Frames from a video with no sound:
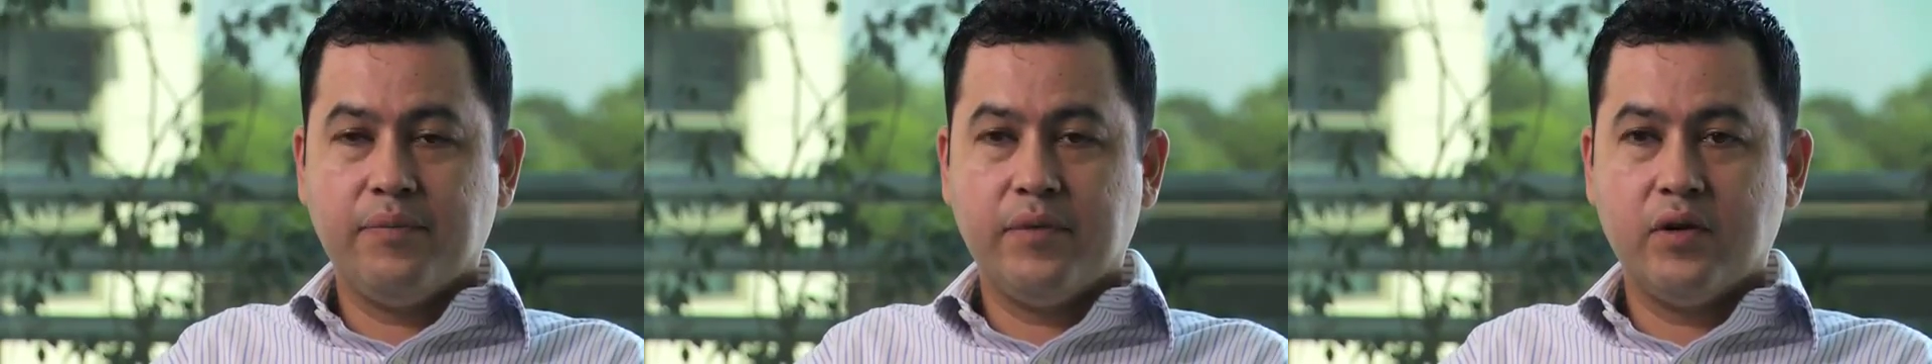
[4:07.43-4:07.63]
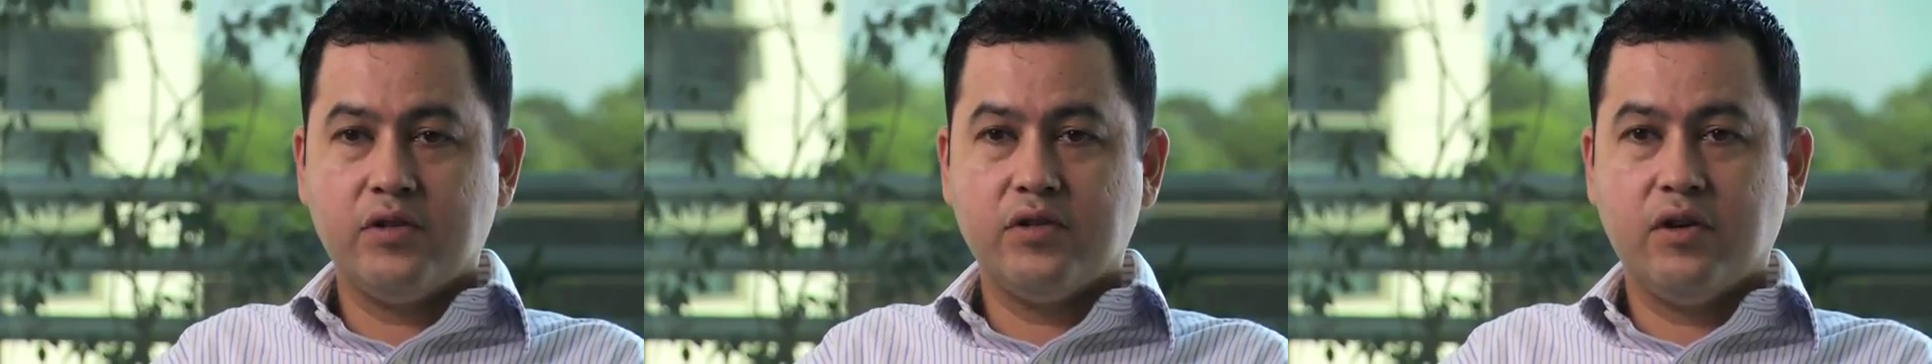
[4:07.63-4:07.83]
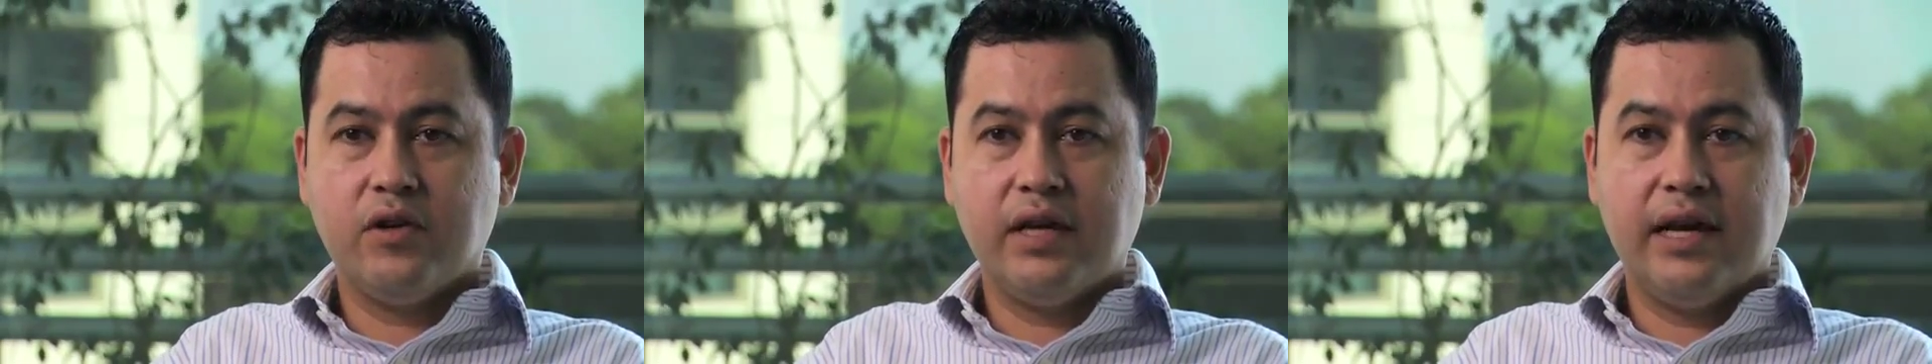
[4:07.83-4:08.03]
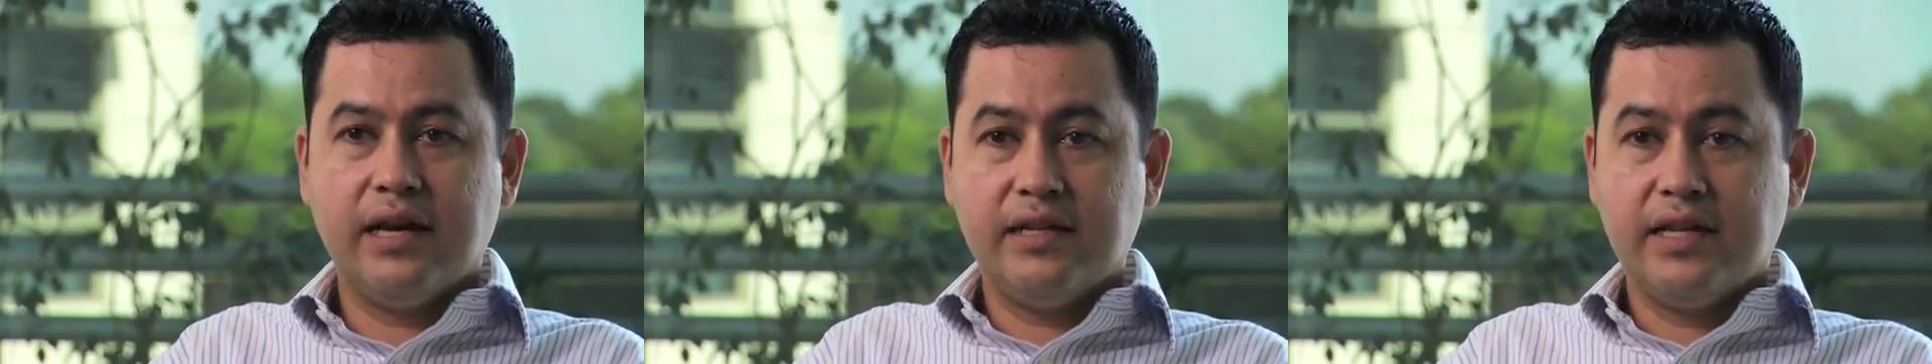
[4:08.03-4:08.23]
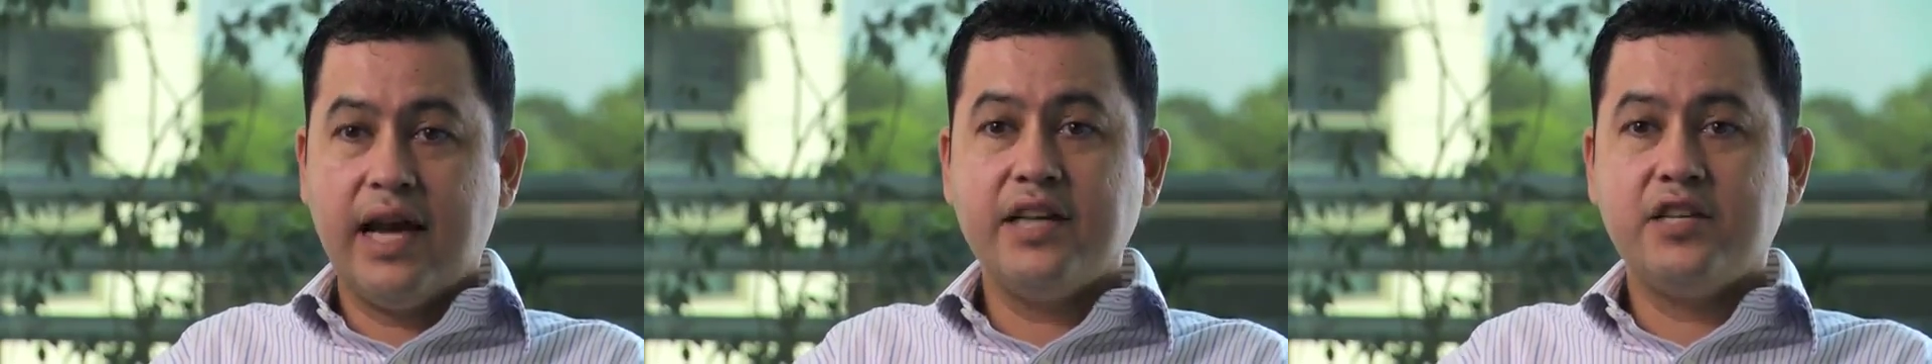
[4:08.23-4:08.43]
there is no that
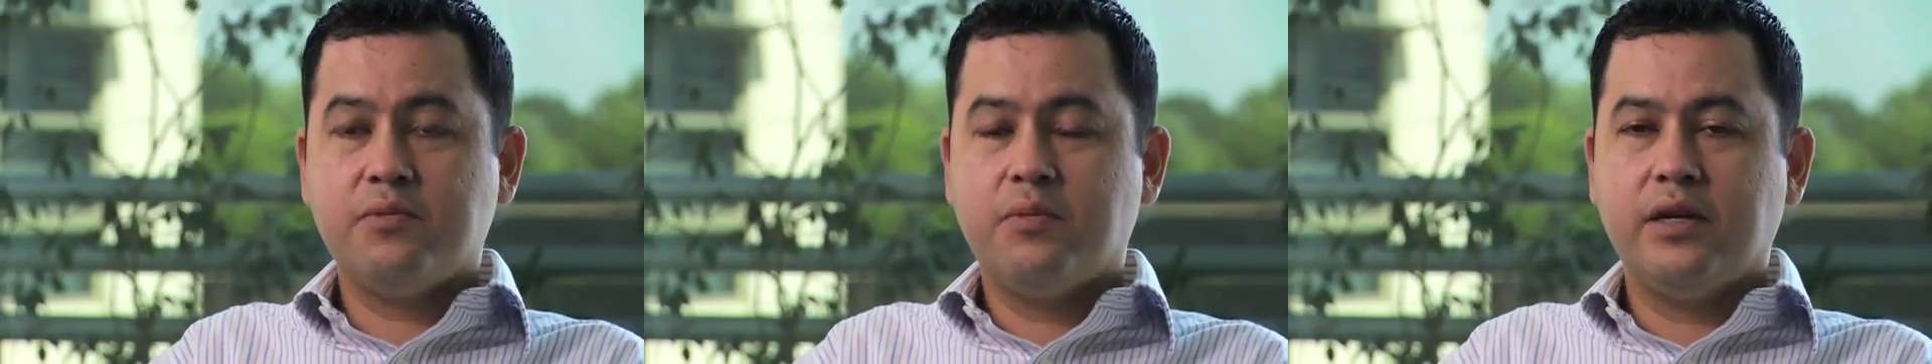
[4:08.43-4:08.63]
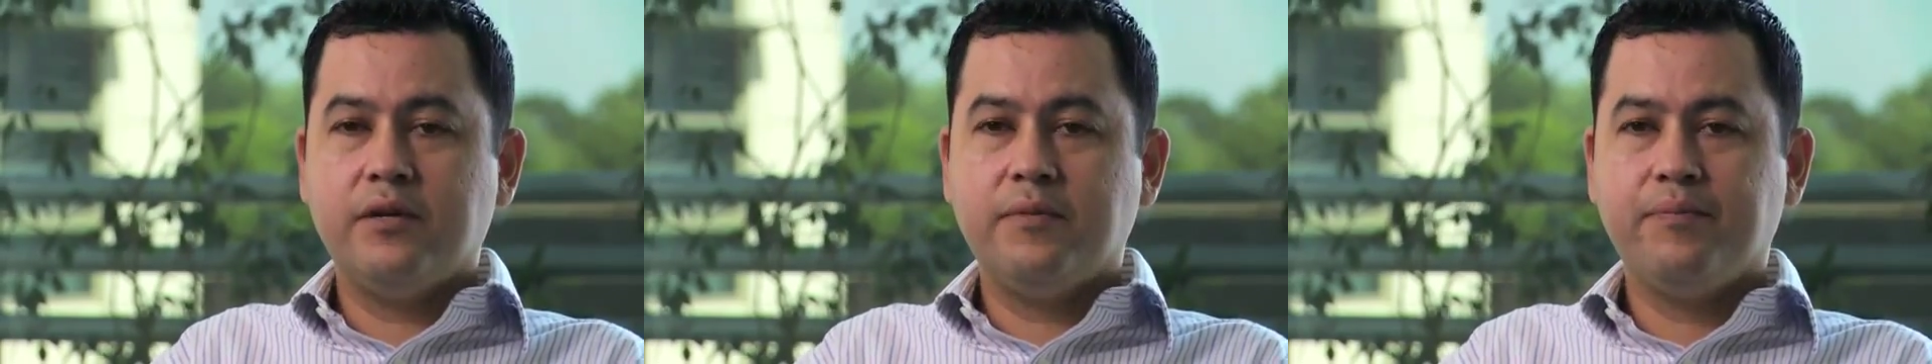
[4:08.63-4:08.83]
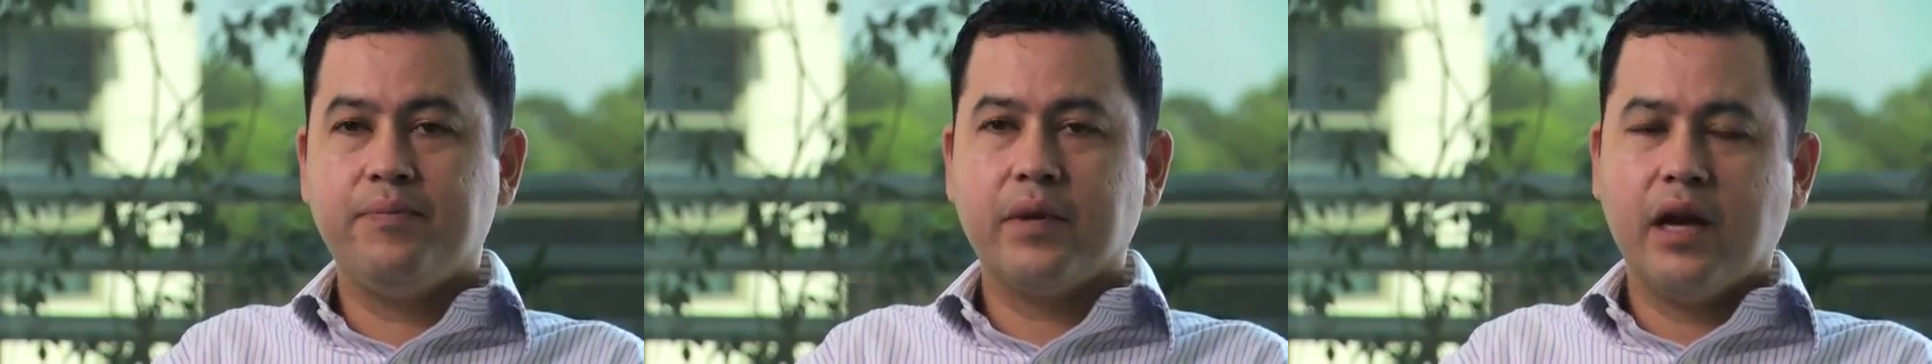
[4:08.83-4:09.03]
attachment.